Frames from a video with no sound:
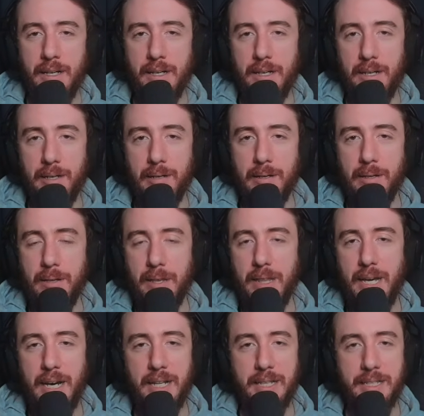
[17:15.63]
A
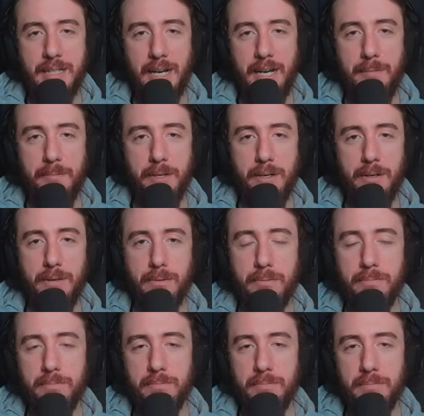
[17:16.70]
lot of the time, though,
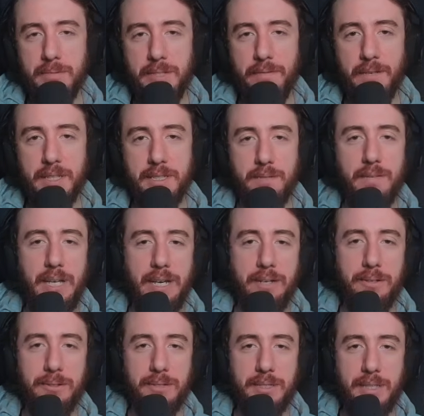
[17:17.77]
defensive
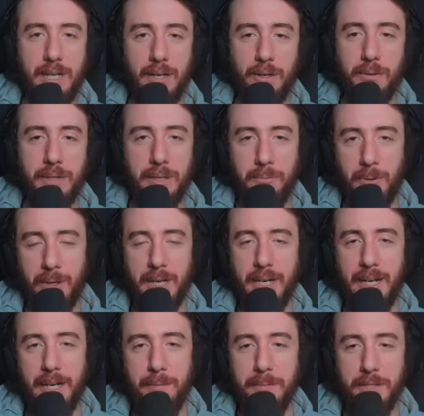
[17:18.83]
layers that only work
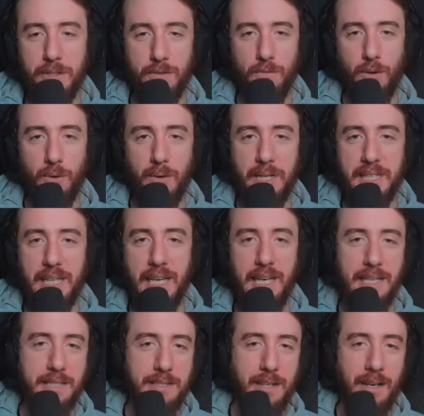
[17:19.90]
on enemies you've already
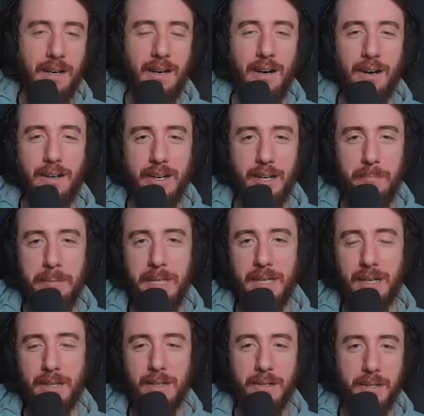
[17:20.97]
hit are going to be
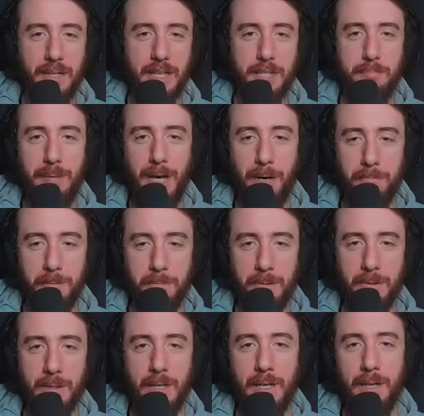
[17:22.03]
a little less
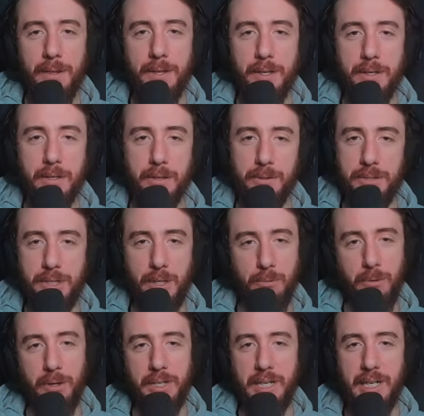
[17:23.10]
palpable than those that are
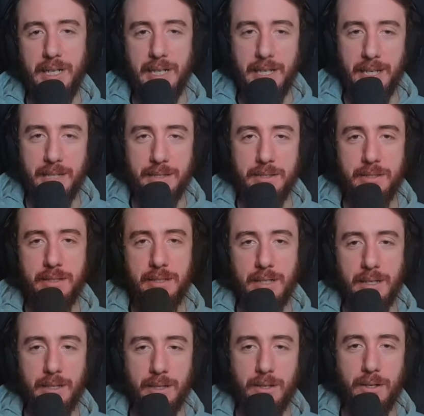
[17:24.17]
working against
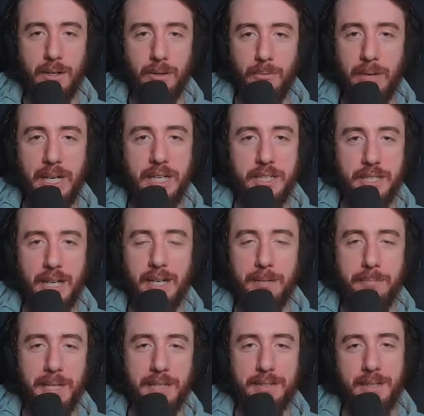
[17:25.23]
long-range
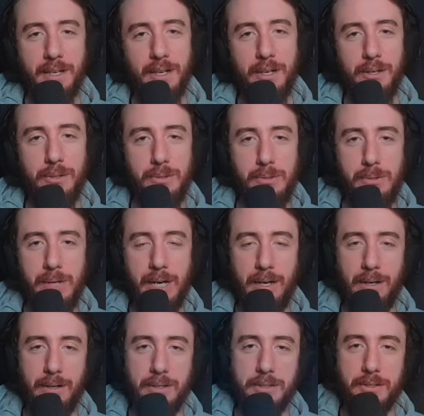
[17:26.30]
enemies who
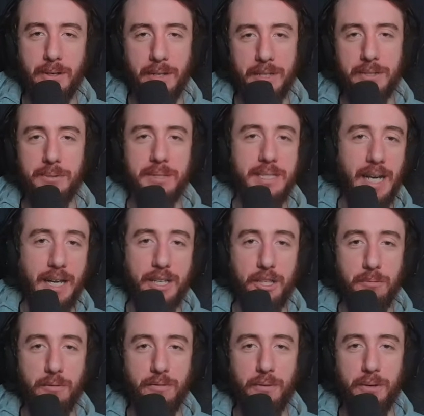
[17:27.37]
are starting to attack
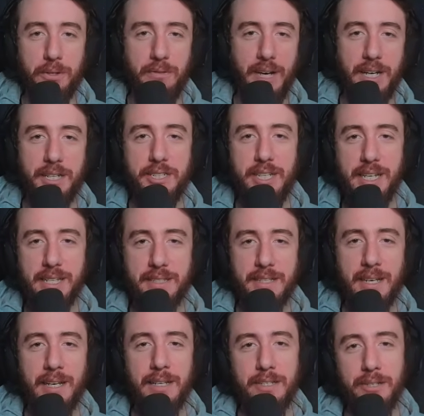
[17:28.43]
you before you've had a chance
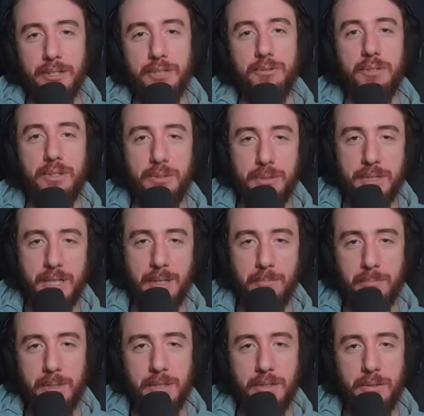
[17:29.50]
to introduce
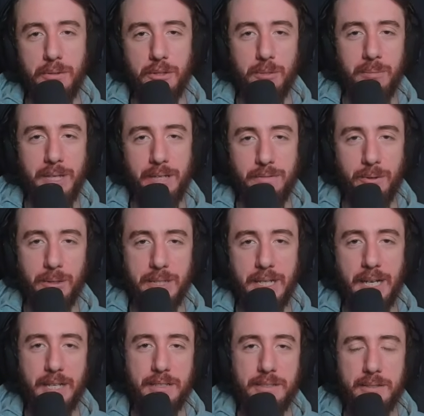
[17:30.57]
them to your Blade
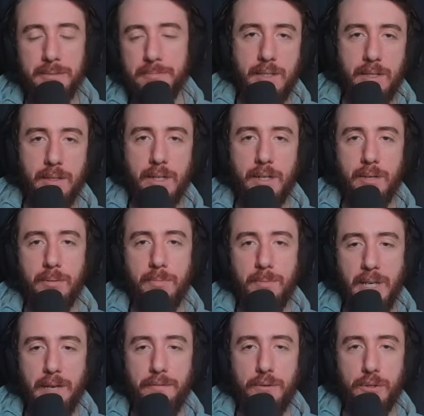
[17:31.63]
Vortex. Still, though,
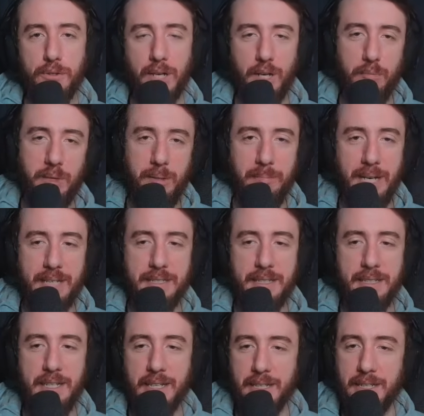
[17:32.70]
if you're trying to min-max the
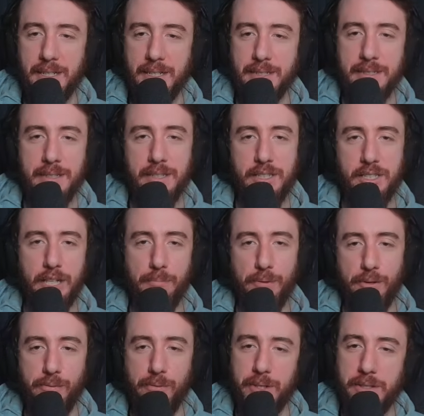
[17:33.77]
tankiness,
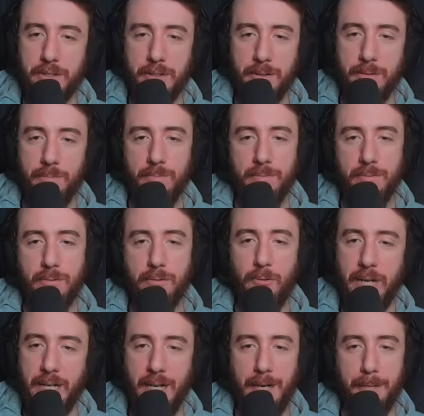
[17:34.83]
Shaper of Winter,
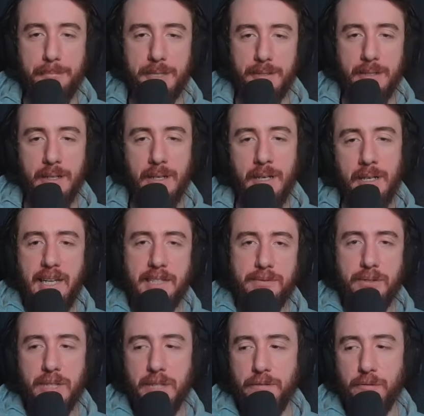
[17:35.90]
great option. As
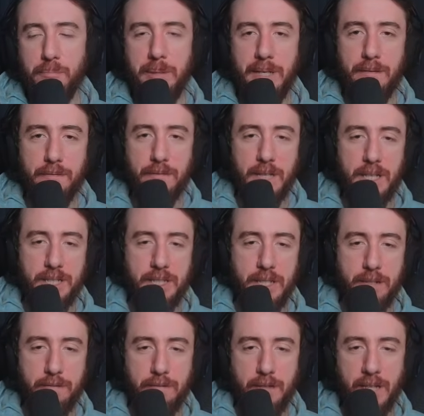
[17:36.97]
for the Forbidden Flesh
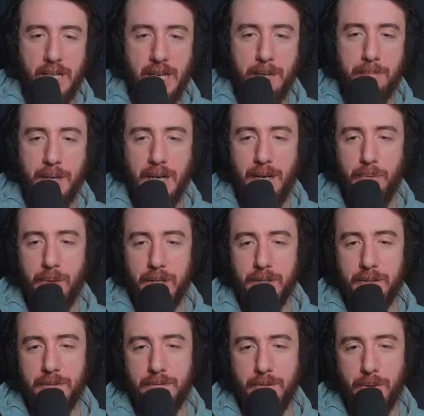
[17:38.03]
and Flame, I
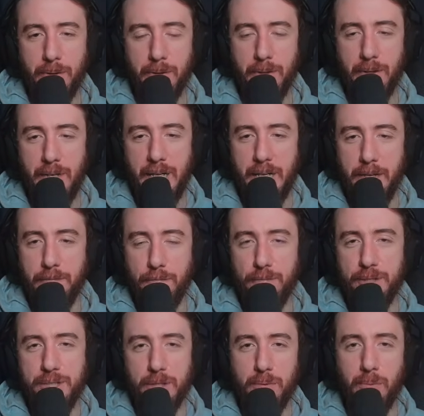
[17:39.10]
went for a
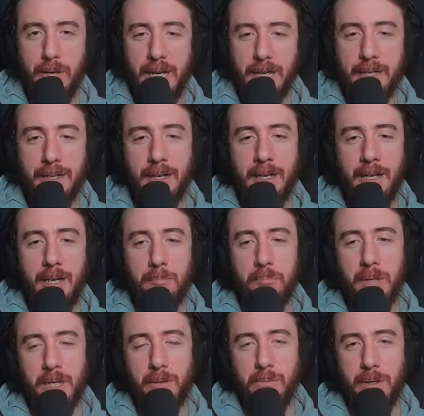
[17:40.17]
Frigid Wake,
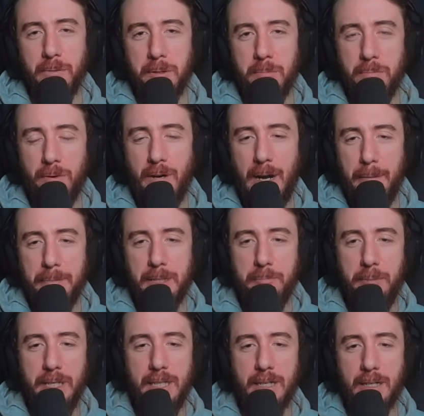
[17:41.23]
but what would probably
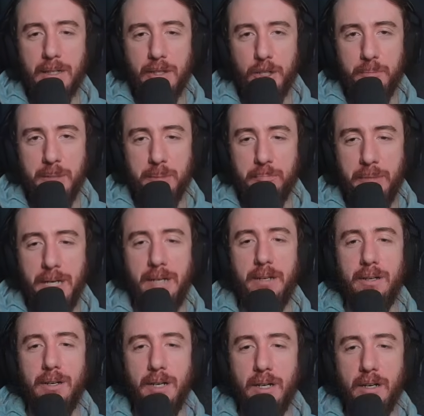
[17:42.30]
be a little bit
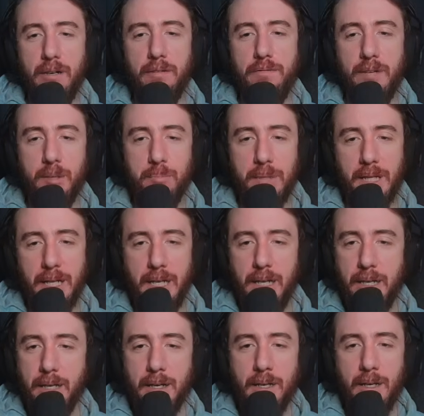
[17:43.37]
better of a
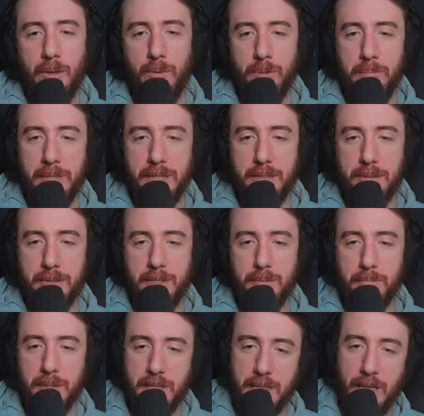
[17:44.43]
play would be to
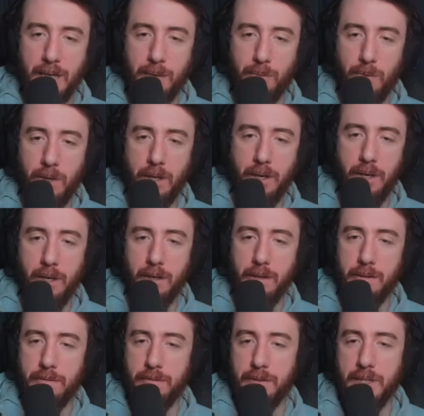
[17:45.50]
simply get one
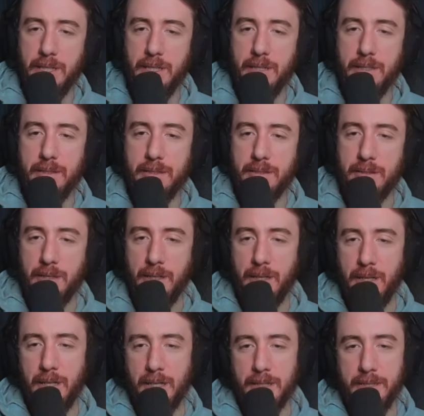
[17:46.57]
of these
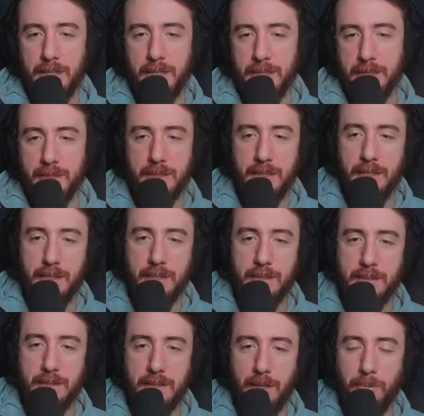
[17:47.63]

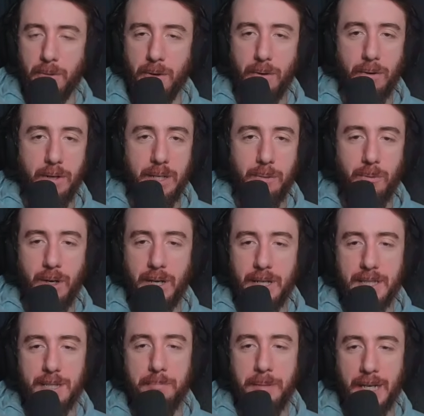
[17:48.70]
ascendancies that we're already
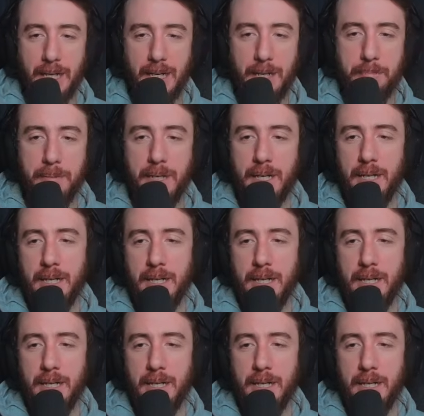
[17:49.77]
wanting to pick up,